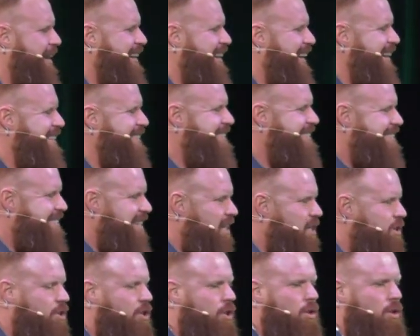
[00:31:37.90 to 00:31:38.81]

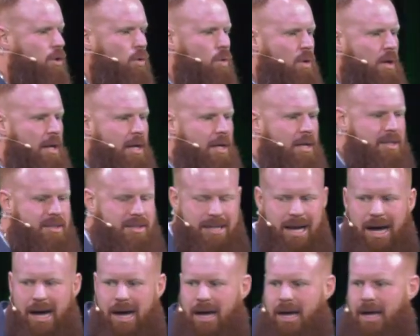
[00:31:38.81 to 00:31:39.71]
intentional
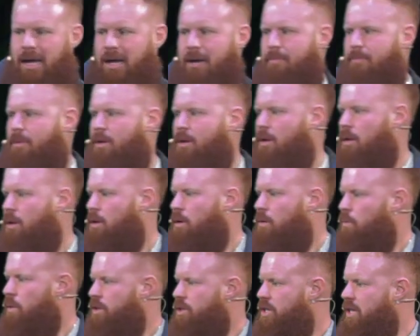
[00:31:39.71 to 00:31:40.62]
time
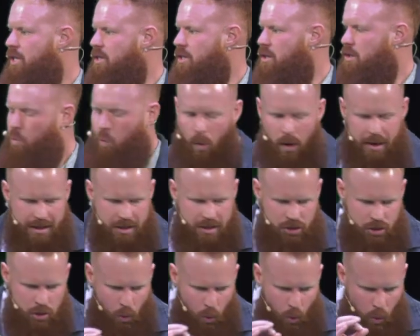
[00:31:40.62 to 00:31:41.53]
with Jesus? What
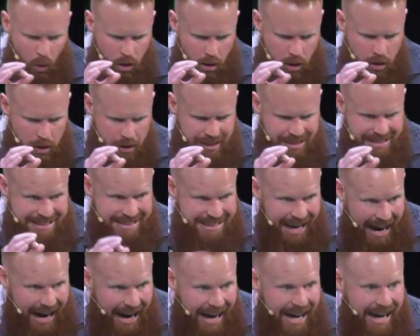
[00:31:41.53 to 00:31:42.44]
is your
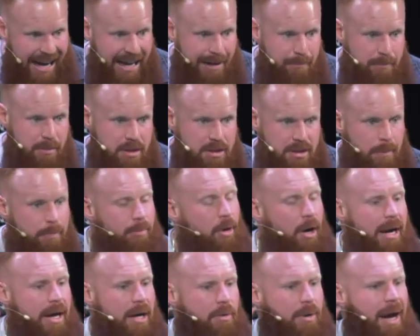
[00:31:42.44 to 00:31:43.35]
time to
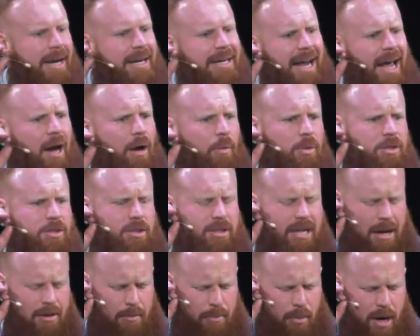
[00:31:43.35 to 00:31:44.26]
pray? Write it down. What's your
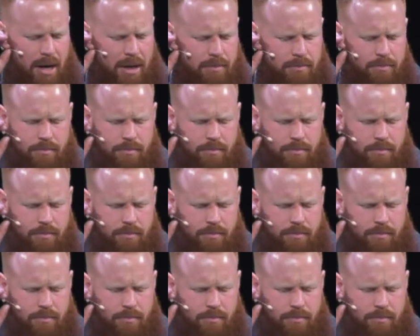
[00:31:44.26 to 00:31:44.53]
time to pray?